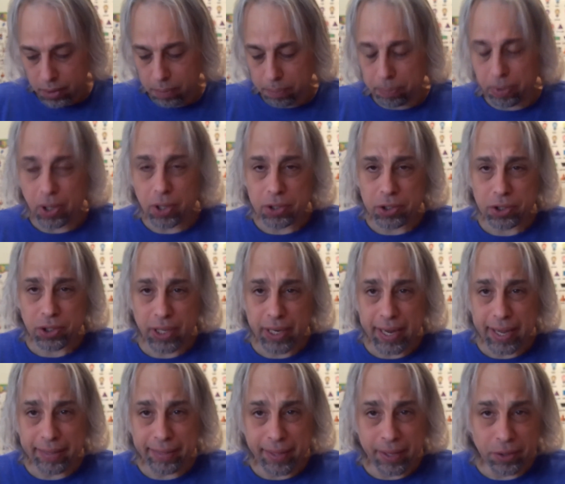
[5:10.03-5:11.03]
Personally,
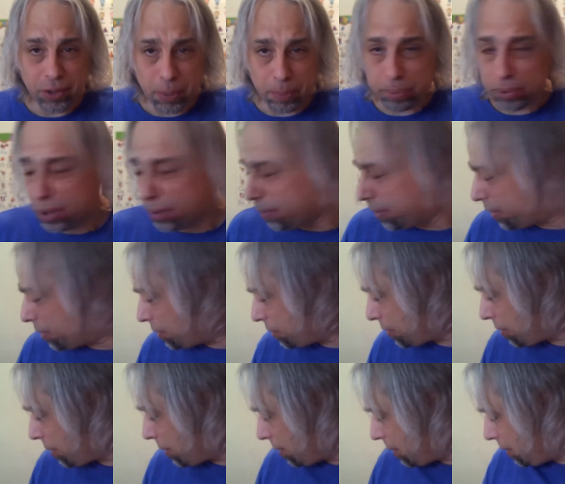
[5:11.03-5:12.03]
I think the
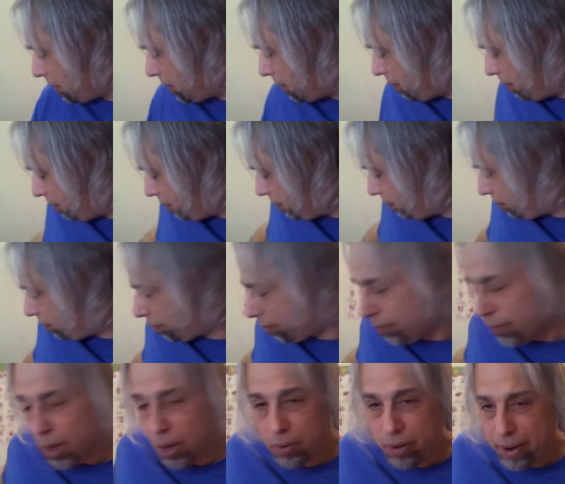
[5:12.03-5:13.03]
Brewers
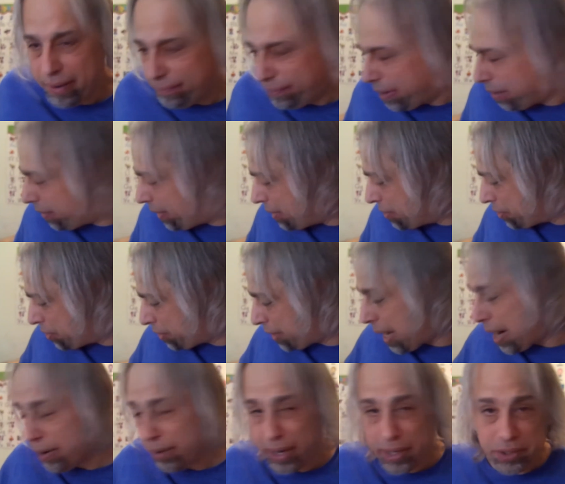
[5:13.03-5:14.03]
are a very
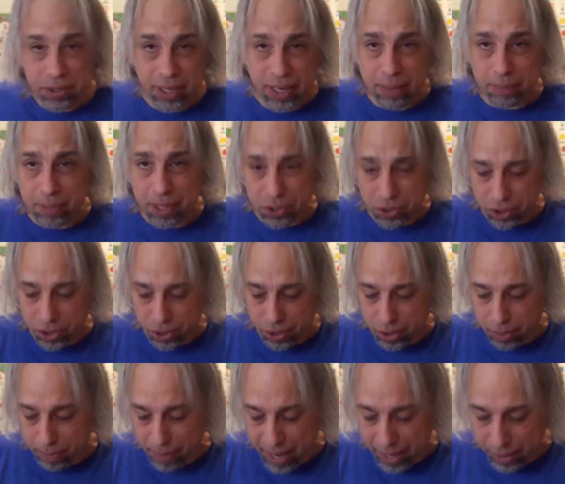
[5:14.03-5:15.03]
scary team this year
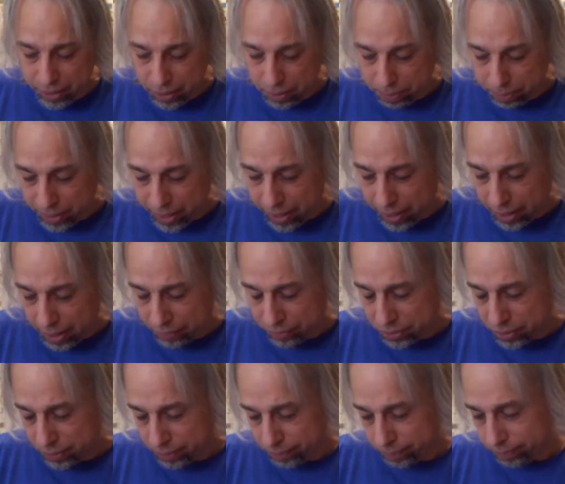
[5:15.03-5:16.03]
to make in the
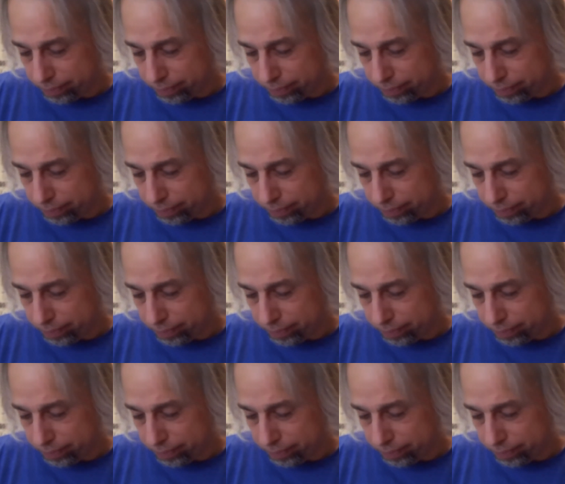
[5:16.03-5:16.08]
playoffs.